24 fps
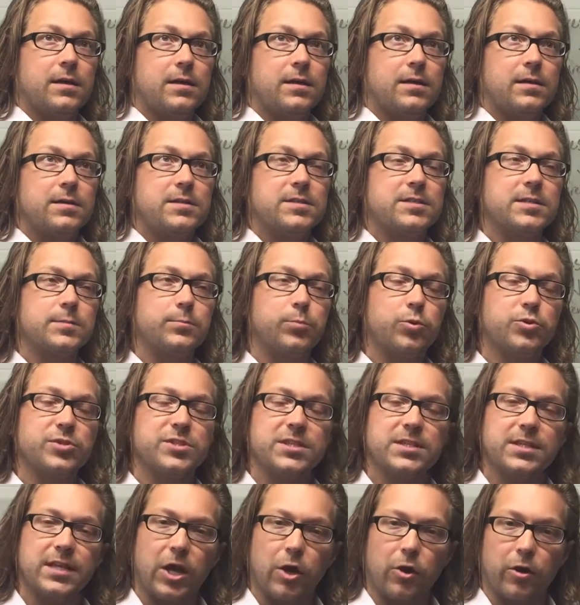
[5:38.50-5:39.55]
simple
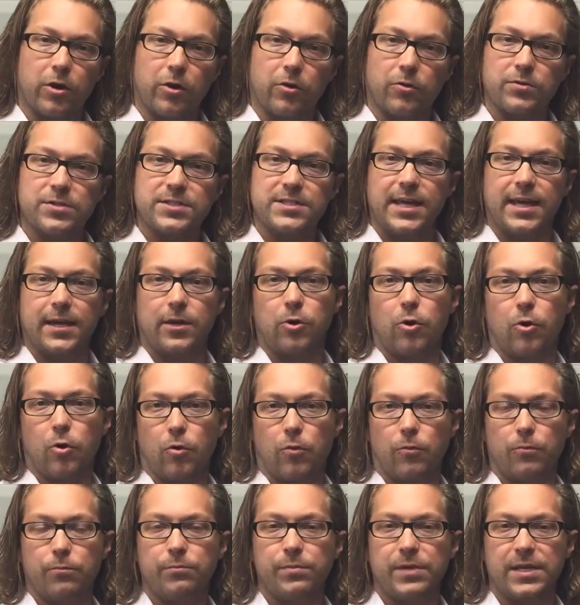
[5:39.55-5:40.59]
scenario take
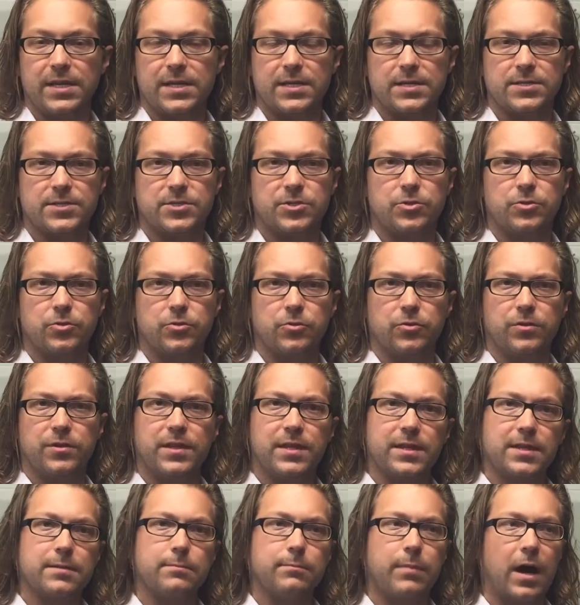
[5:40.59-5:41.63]
home is to
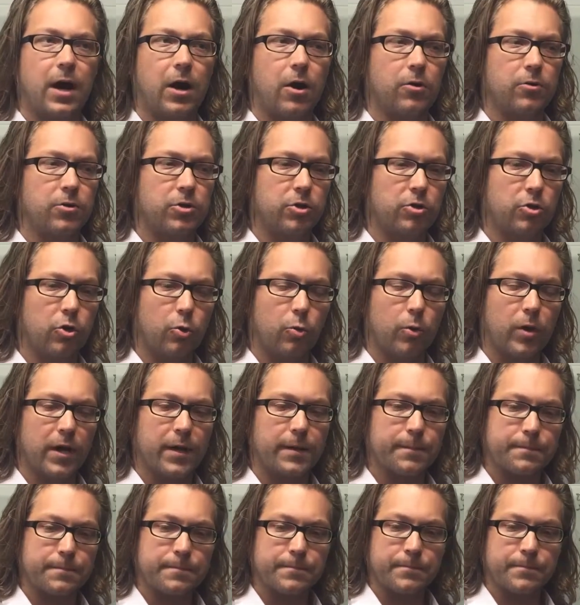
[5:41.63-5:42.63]
think about, you know what,